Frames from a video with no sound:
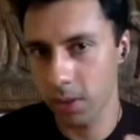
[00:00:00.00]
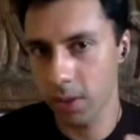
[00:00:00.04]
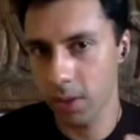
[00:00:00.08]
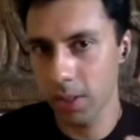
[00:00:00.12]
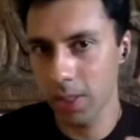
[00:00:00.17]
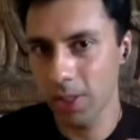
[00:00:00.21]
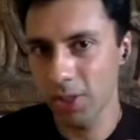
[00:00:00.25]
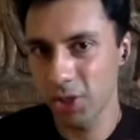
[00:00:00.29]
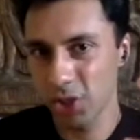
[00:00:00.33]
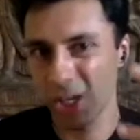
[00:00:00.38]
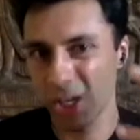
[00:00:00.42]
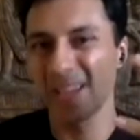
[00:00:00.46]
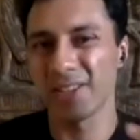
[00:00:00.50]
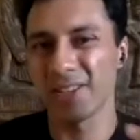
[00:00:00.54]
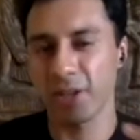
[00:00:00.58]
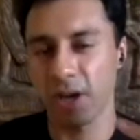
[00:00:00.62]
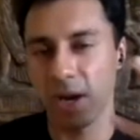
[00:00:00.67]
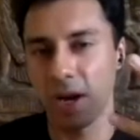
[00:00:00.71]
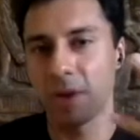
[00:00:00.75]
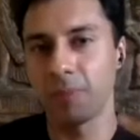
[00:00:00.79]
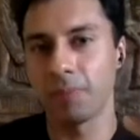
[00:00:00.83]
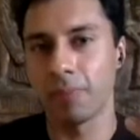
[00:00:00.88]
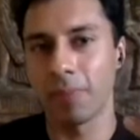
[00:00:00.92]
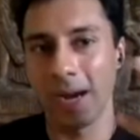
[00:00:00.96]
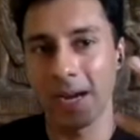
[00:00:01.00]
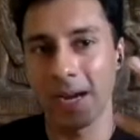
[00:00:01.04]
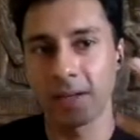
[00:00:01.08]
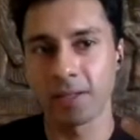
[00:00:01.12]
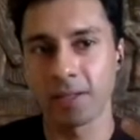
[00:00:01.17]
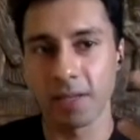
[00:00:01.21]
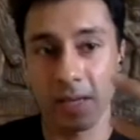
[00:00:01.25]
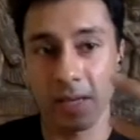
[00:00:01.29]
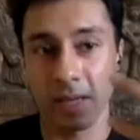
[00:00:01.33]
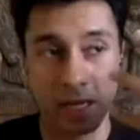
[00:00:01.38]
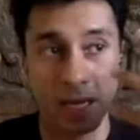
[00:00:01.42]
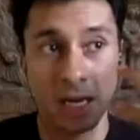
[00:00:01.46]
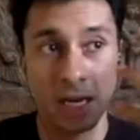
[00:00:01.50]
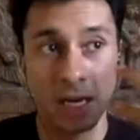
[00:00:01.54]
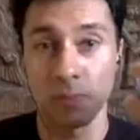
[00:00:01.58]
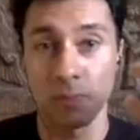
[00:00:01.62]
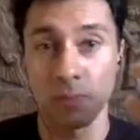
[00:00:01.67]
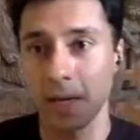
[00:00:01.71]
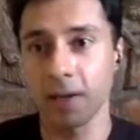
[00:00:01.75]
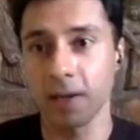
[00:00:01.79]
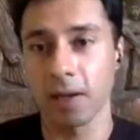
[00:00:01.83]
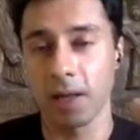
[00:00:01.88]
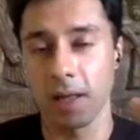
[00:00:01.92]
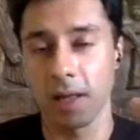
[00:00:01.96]
change our mindset and
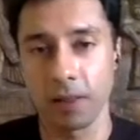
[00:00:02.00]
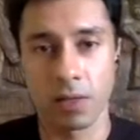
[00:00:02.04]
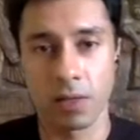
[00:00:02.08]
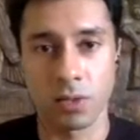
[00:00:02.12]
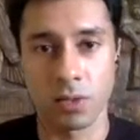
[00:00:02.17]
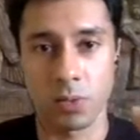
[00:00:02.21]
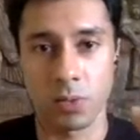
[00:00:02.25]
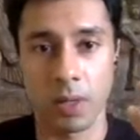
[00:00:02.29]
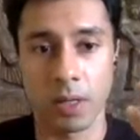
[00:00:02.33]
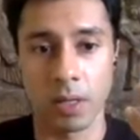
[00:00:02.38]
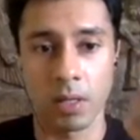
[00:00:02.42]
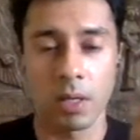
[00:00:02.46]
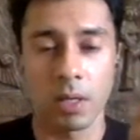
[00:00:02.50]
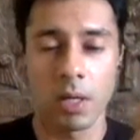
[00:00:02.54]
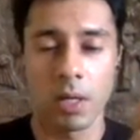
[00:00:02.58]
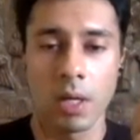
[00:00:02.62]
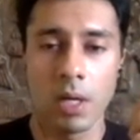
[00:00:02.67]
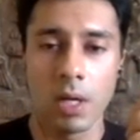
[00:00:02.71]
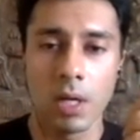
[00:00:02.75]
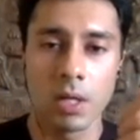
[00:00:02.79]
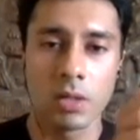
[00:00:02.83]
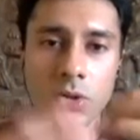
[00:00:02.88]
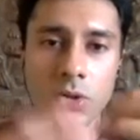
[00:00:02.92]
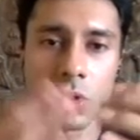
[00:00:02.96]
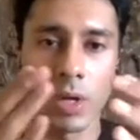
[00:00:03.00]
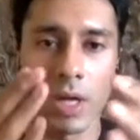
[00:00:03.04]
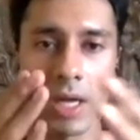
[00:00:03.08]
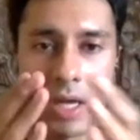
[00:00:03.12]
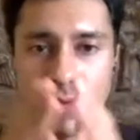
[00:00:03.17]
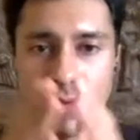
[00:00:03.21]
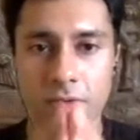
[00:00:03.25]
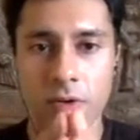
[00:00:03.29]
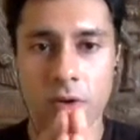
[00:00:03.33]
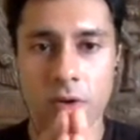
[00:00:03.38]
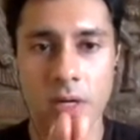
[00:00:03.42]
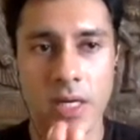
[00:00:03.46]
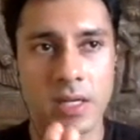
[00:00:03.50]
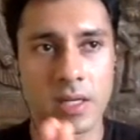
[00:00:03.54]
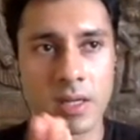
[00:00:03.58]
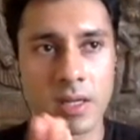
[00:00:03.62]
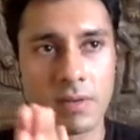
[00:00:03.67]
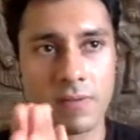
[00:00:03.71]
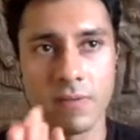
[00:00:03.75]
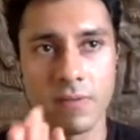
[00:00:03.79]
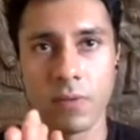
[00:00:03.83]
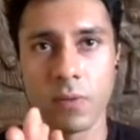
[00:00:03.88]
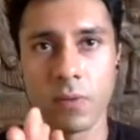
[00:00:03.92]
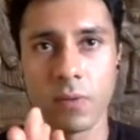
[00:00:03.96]
mental health as well? So if you're eating
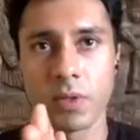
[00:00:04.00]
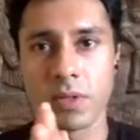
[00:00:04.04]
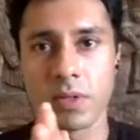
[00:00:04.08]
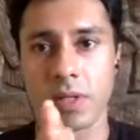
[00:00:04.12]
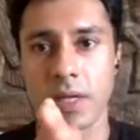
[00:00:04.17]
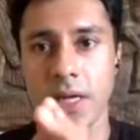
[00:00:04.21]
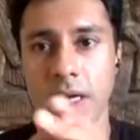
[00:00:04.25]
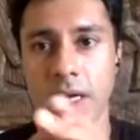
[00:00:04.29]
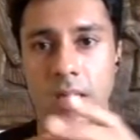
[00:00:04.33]
foods that